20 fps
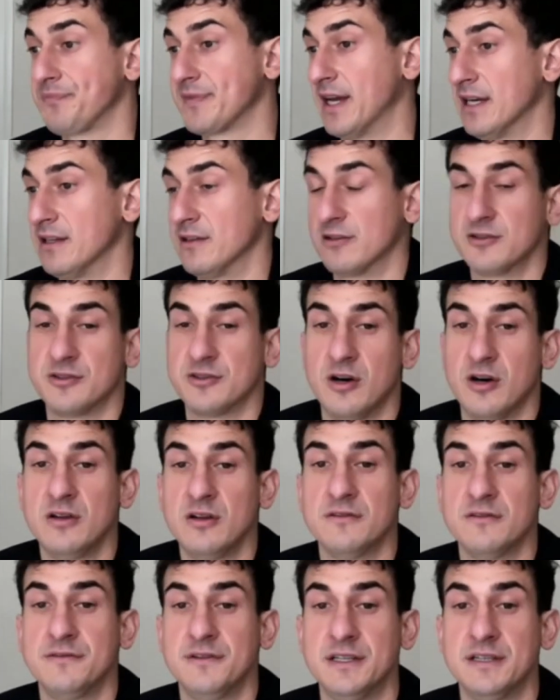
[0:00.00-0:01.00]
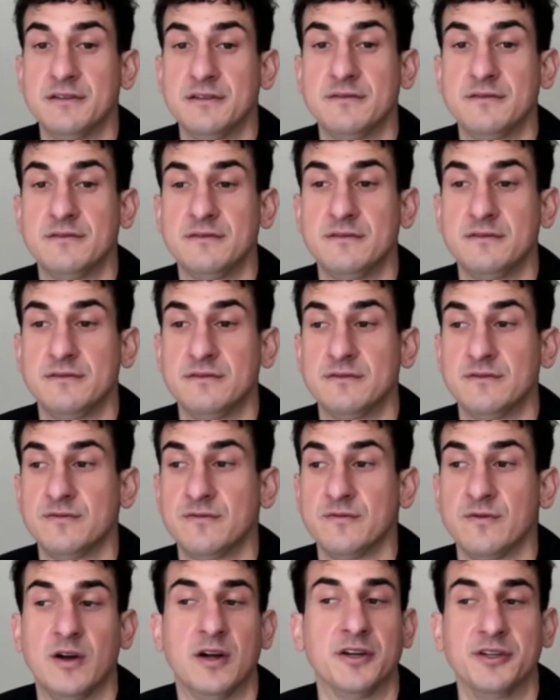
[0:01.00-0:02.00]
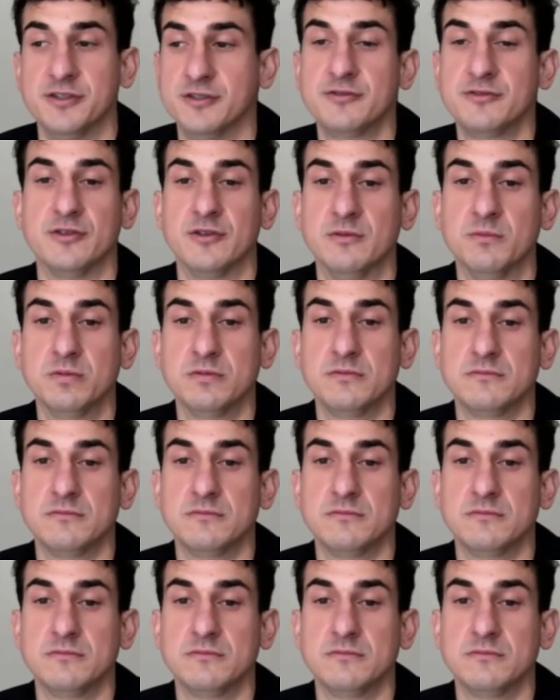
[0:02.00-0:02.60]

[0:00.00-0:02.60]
I learned all of it on YouTube.